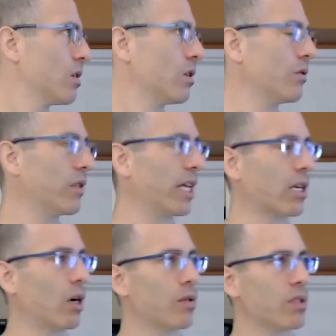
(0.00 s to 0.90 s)
You've let
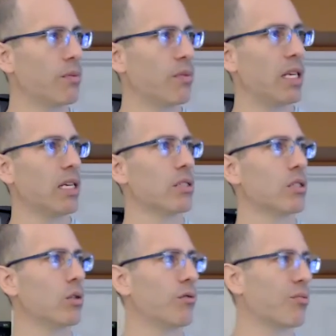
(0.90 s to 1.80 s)
go of some
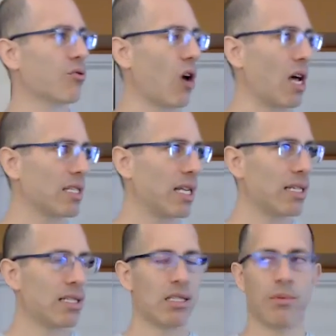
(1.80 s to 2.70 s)
things, you've
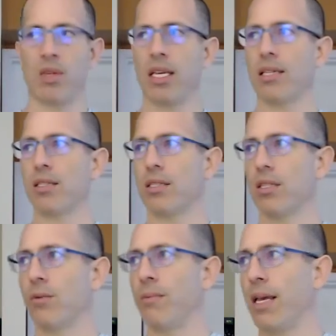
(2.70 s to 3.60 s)
processed some things,
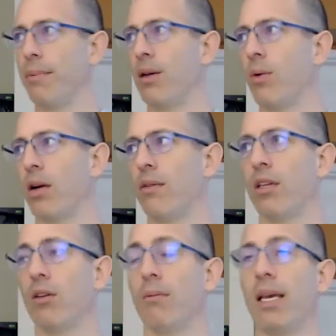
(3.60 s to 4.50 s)
you may be aware of
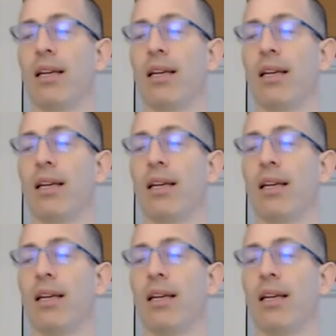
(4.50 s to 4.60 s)
it, you may